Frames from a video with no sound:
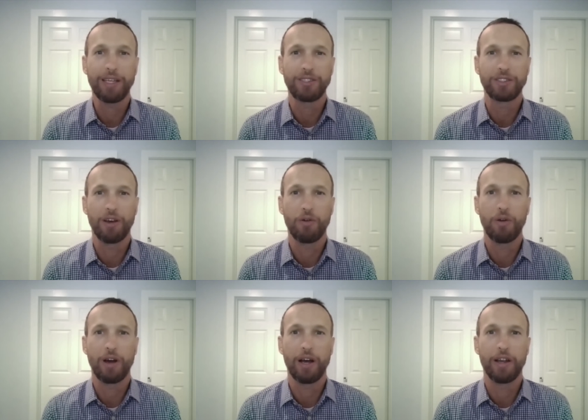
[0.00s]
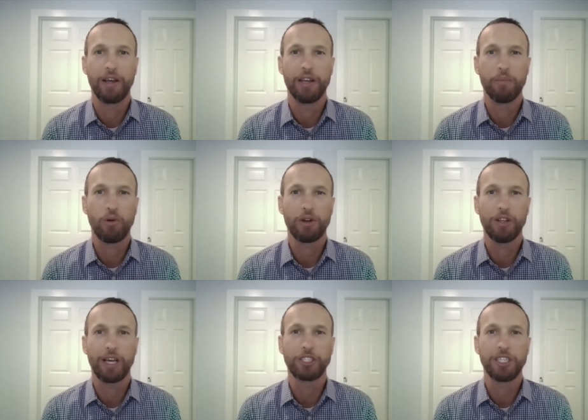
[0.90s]
So an important
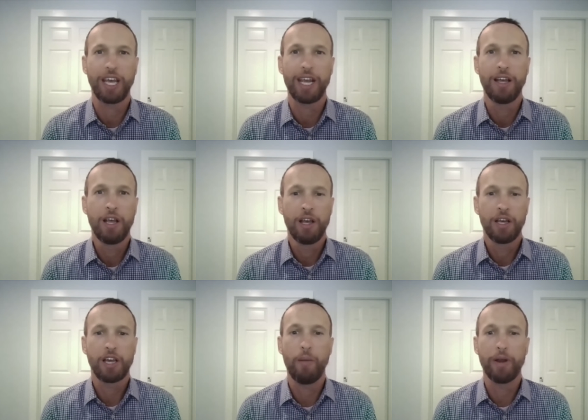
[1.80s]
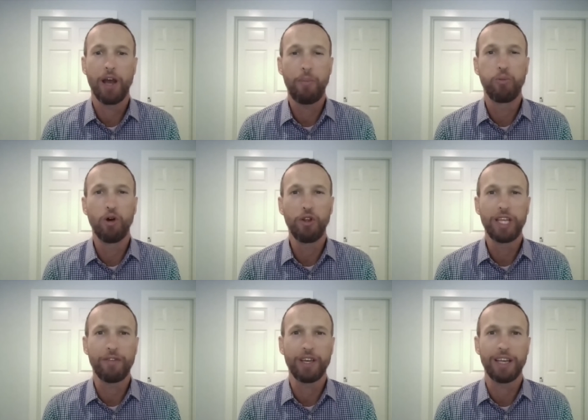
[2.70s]
election date coming up. We'll
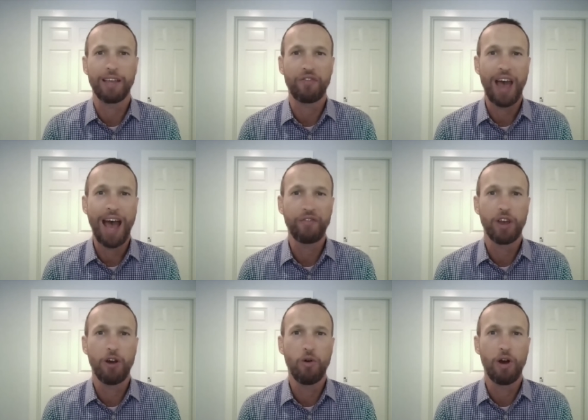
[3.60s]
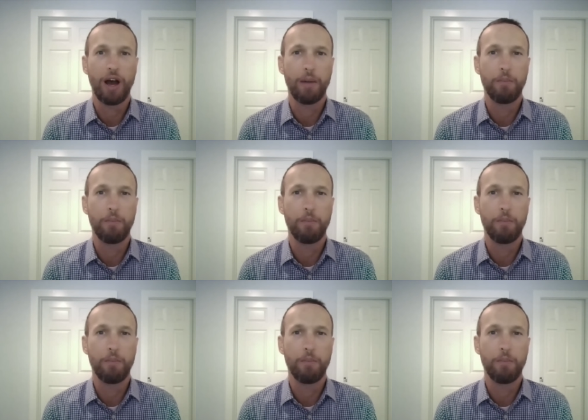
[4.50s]
leave it at that, though.